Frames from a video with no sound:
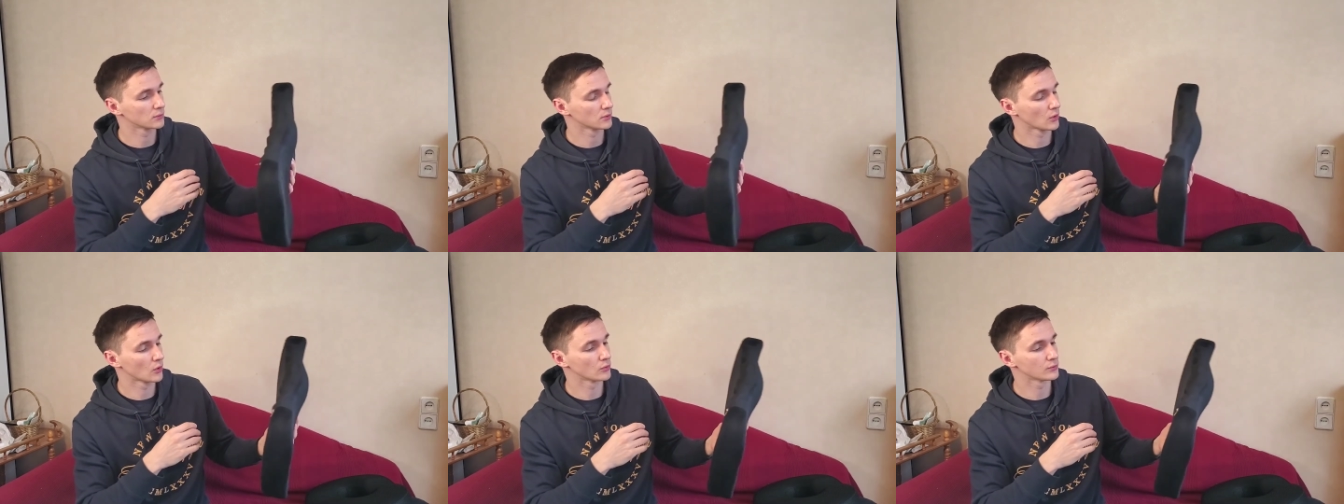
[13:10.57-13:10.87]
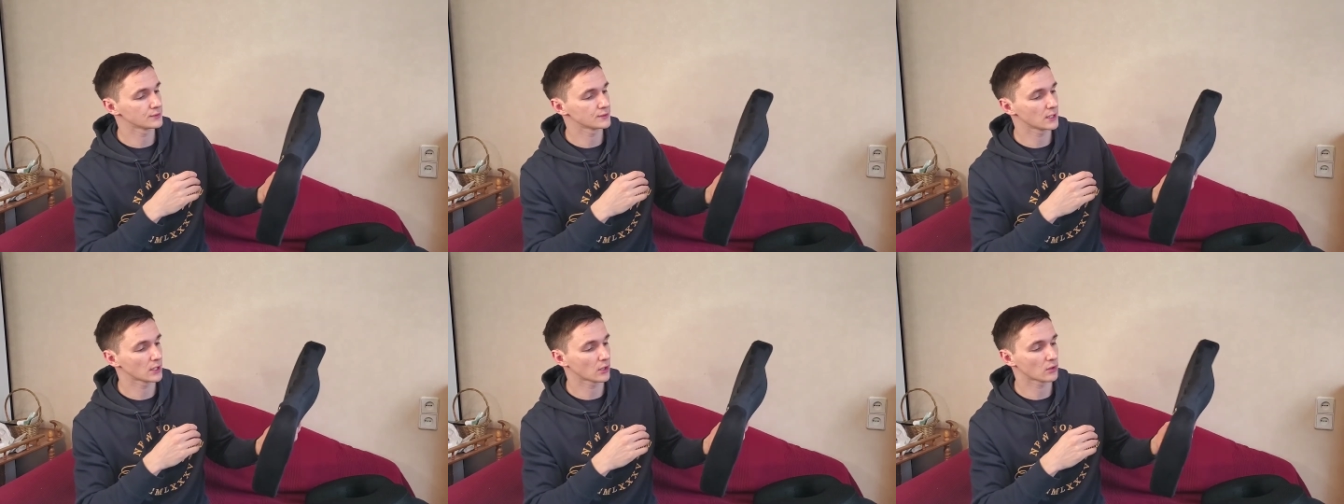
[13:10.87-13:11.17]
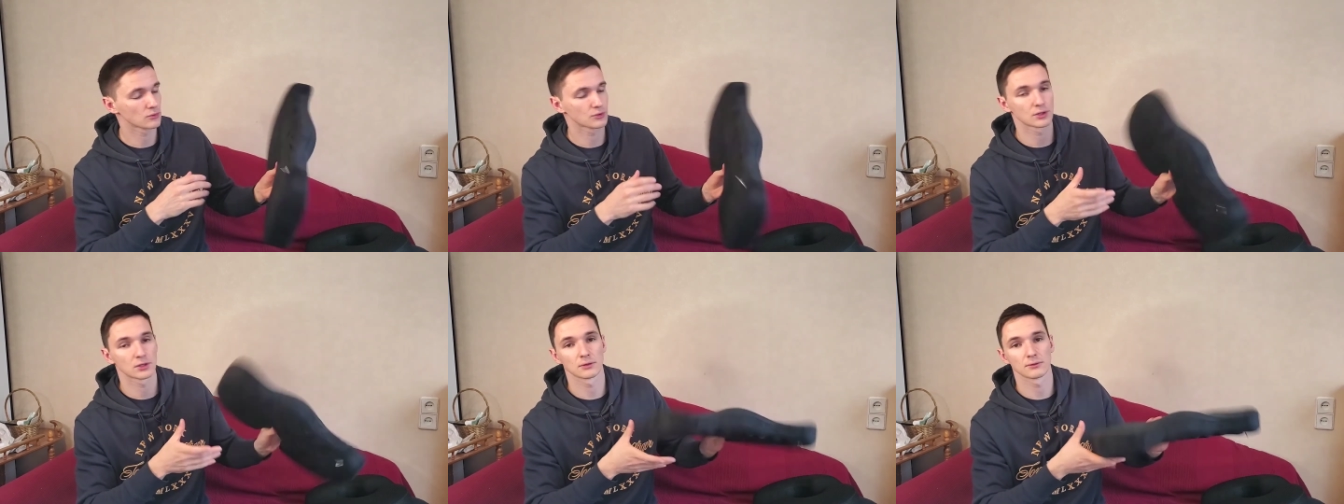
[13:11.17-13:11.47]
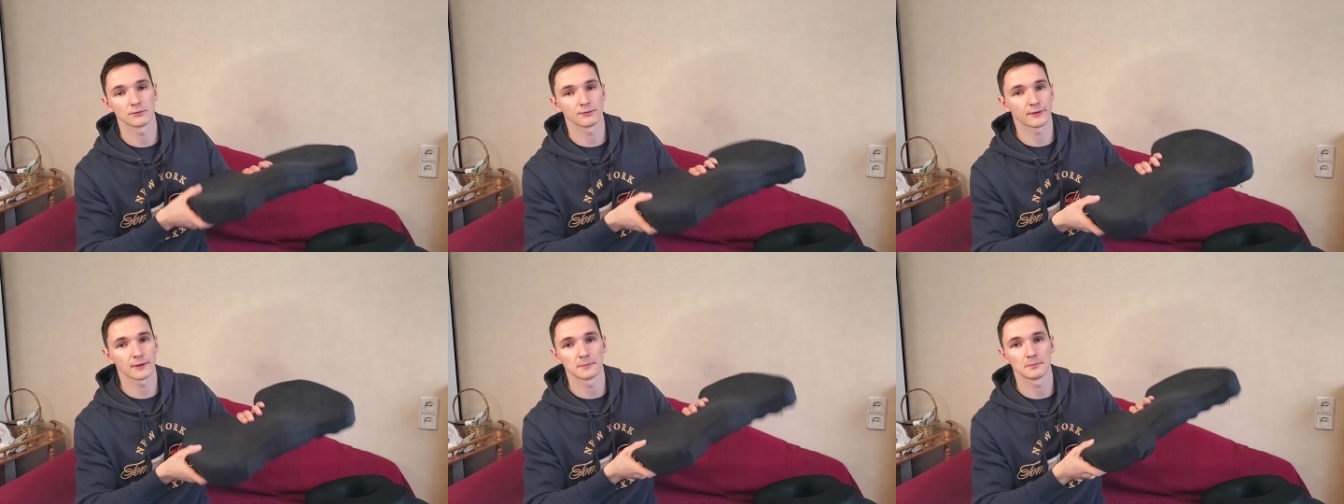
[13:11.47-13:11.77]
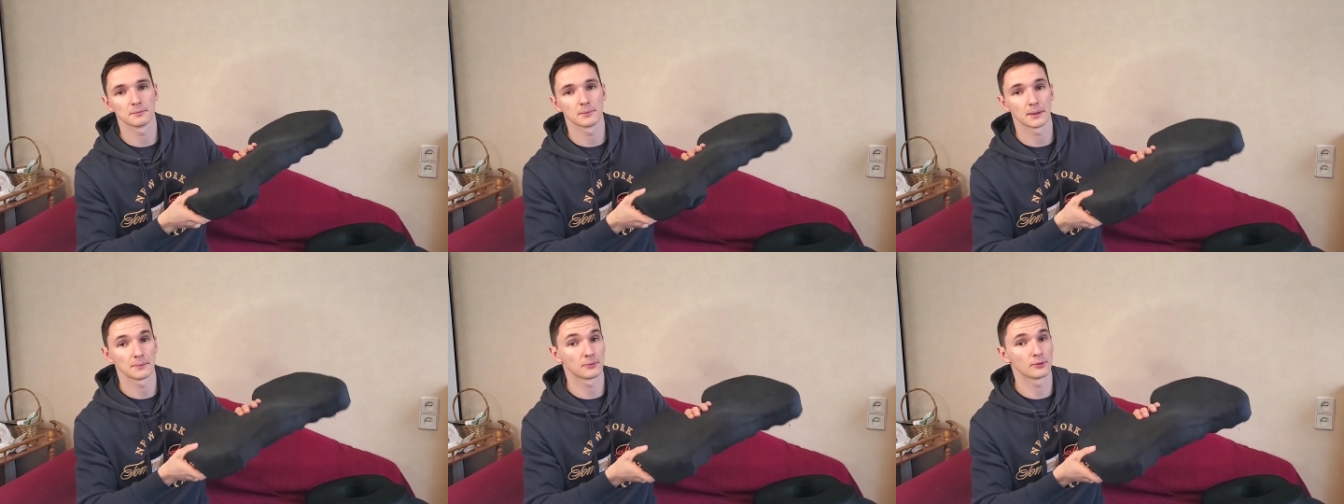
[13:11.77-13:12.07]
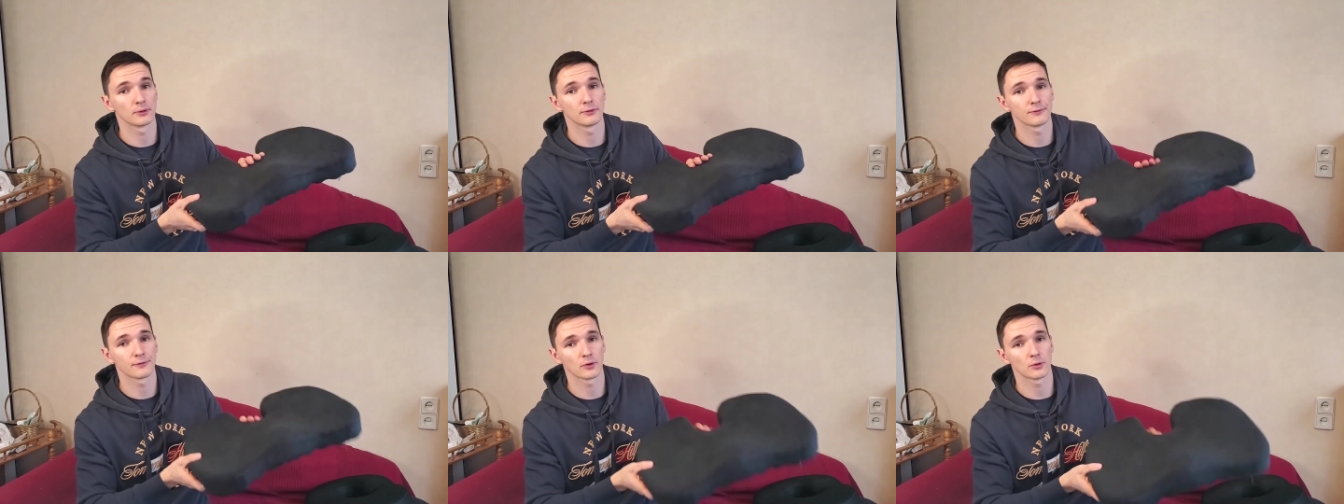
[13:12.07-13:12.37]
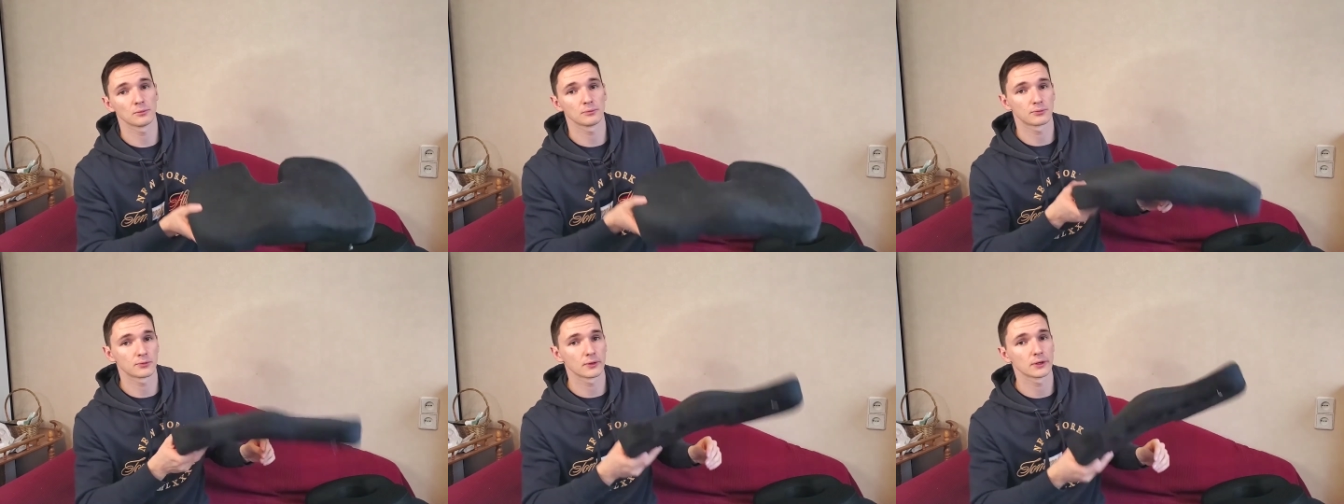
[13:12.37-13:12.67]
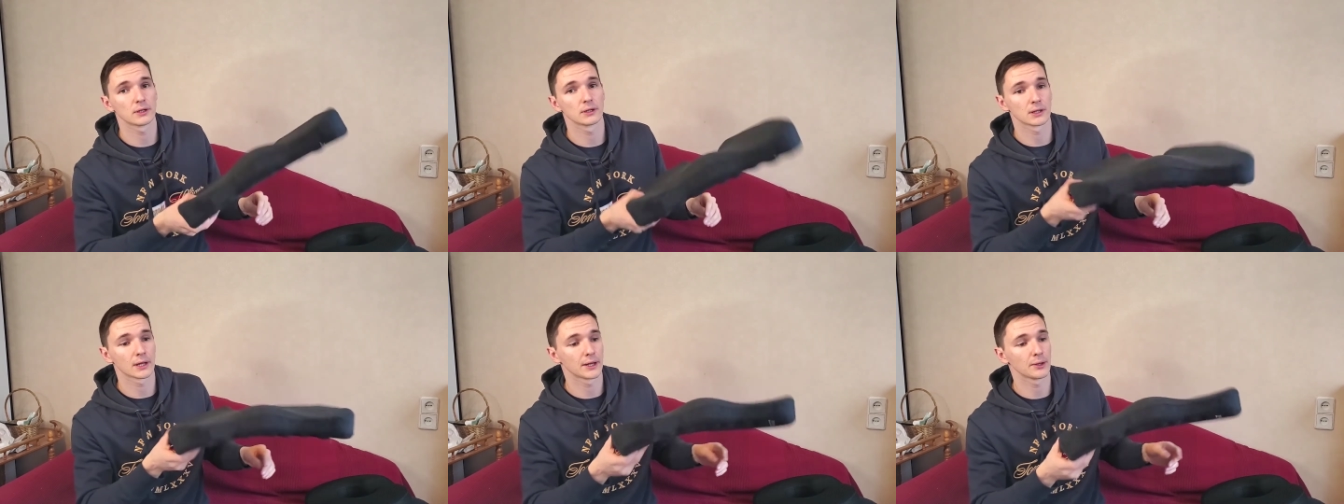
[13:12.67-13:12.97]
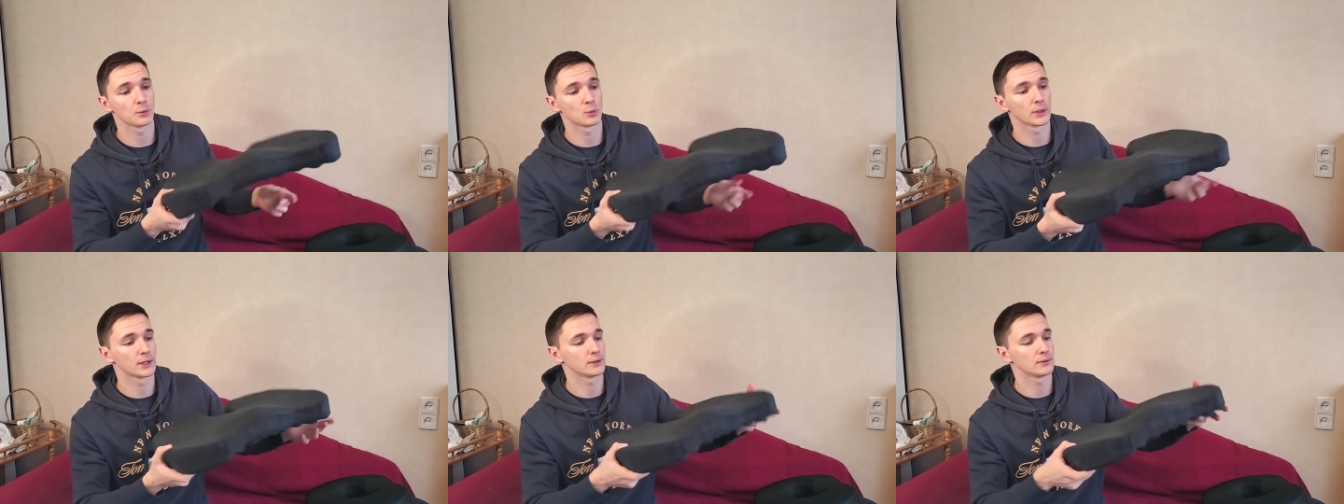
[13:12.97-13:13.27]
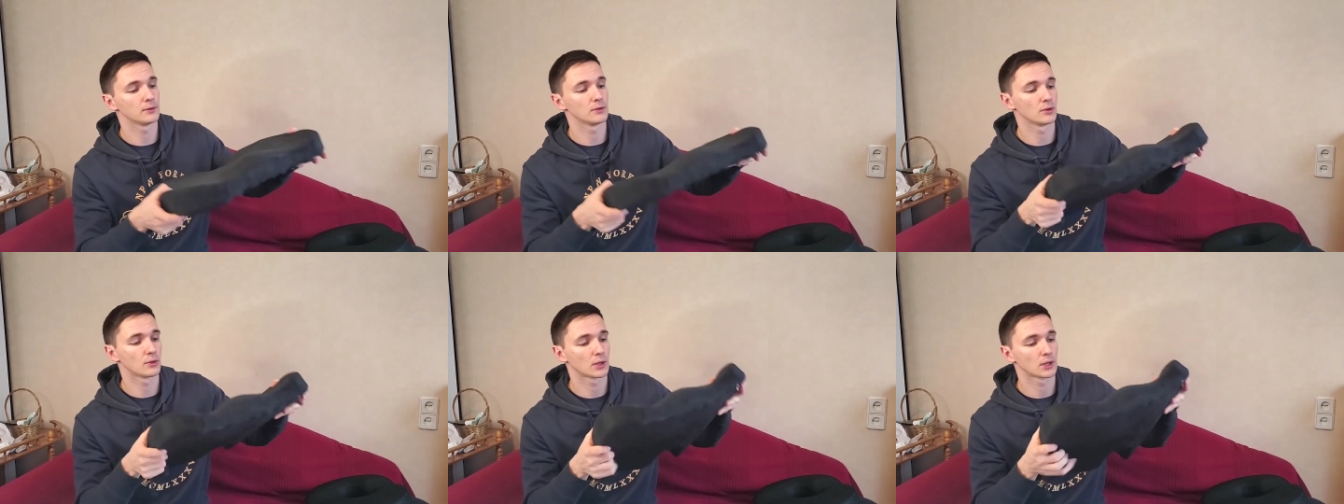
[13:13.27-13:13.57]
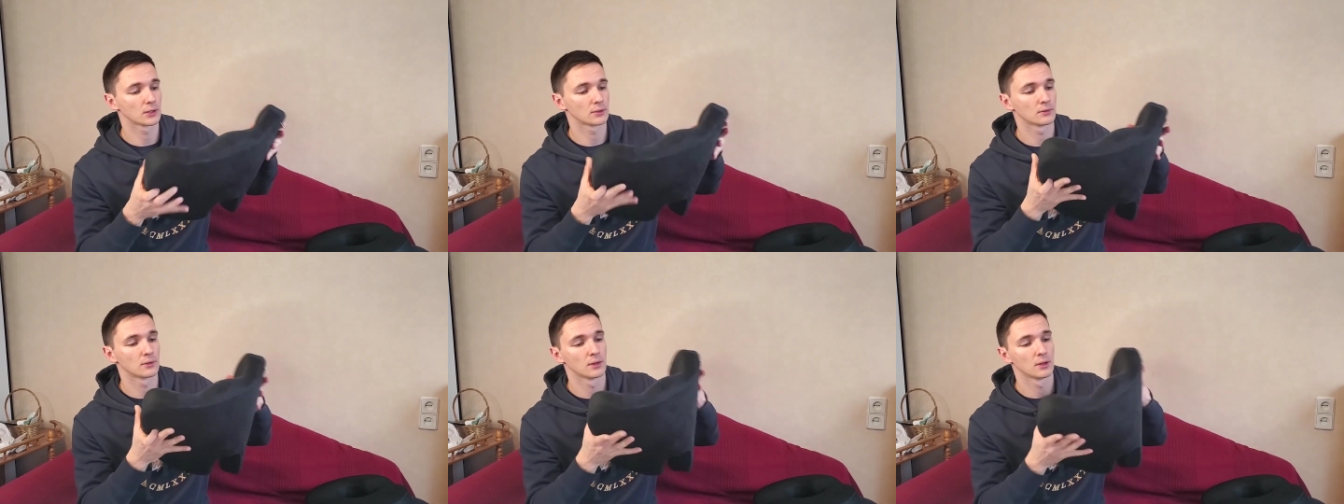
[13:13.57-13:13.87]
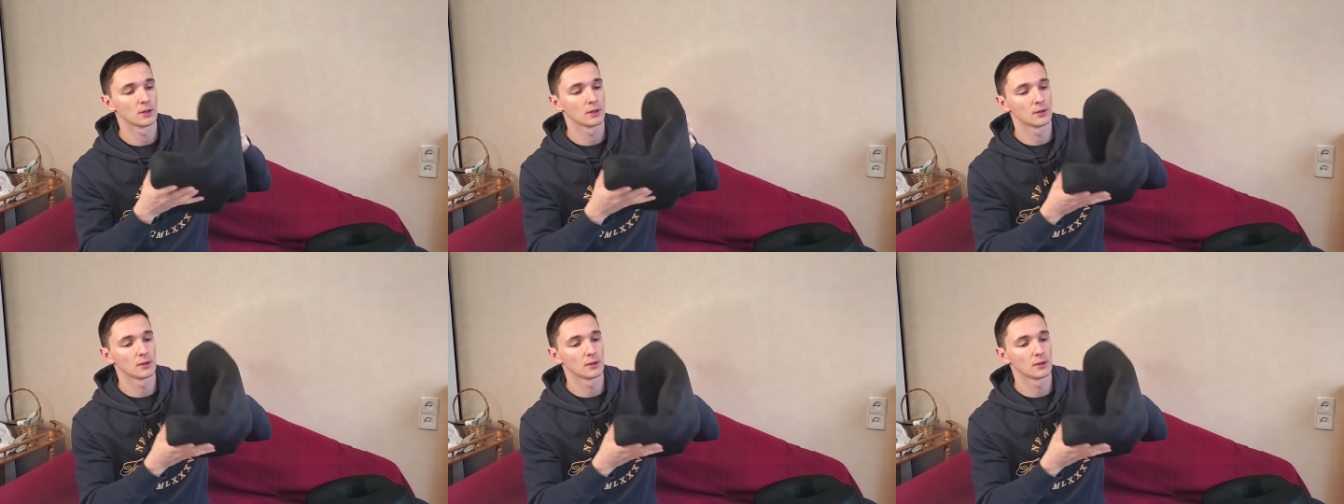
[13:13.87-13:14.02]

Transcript: good seat cushion memory foam, pretty lightweight. You can